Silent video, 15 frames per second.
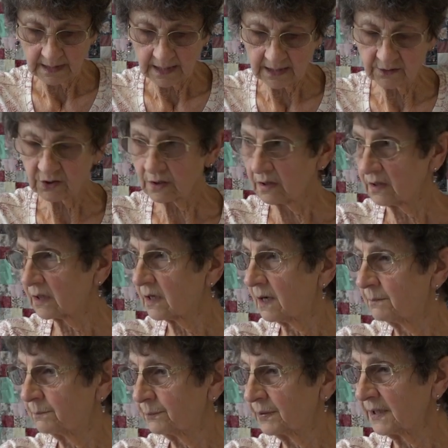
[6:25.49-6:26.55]
it's going to
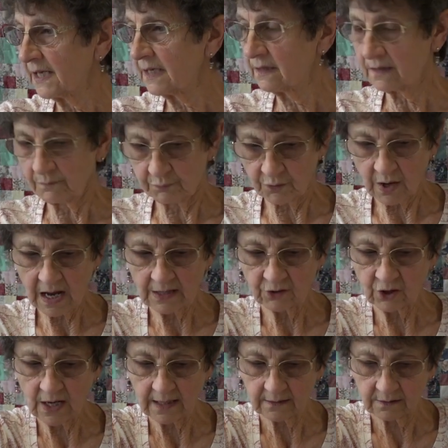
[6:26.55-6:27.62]
complete the
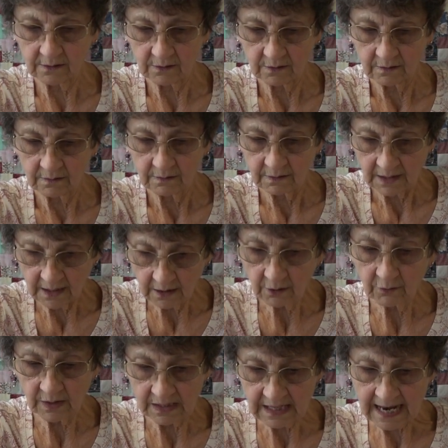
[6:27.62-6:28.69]
project
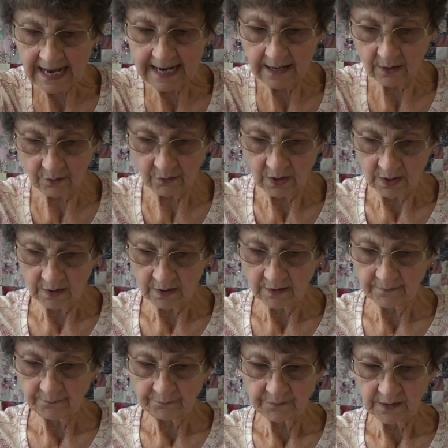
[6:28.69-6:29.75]
here and now
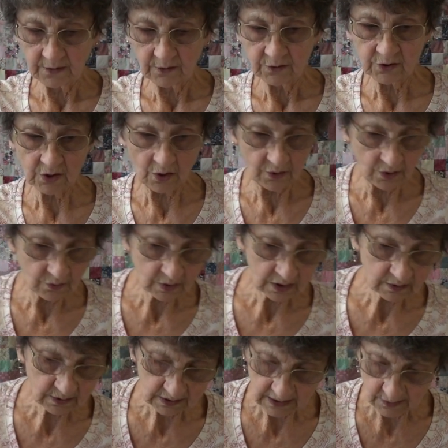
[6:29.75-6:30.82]
so you can
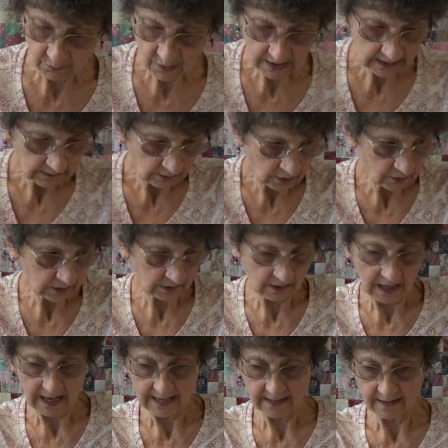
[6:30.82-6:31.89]
see what it looks
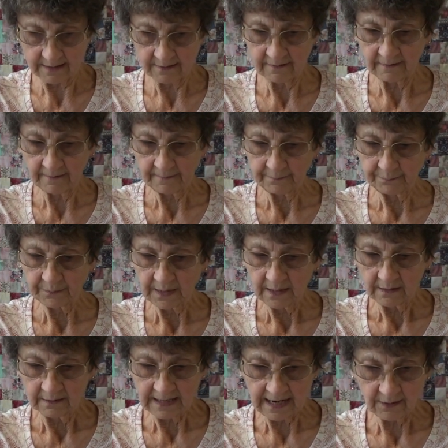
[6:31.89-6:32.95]
like.
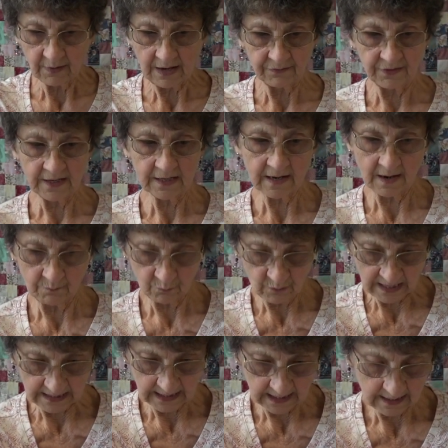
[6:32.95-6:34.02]
Now I think I'm
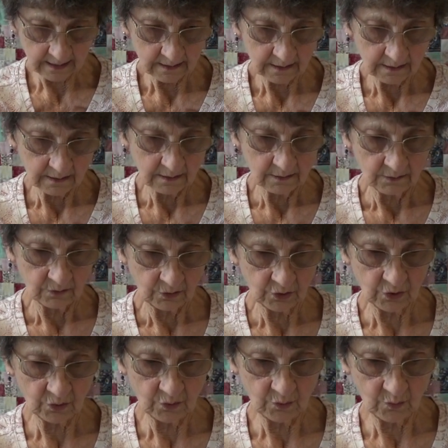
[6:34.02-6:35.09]
ready
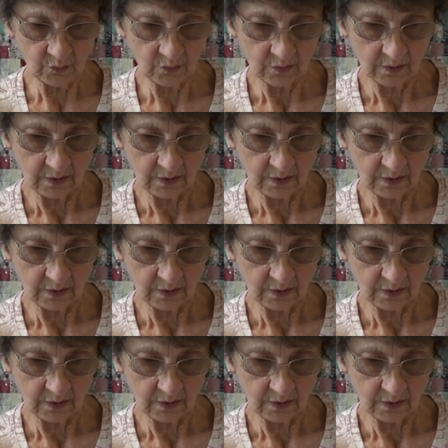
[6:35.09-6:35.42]
to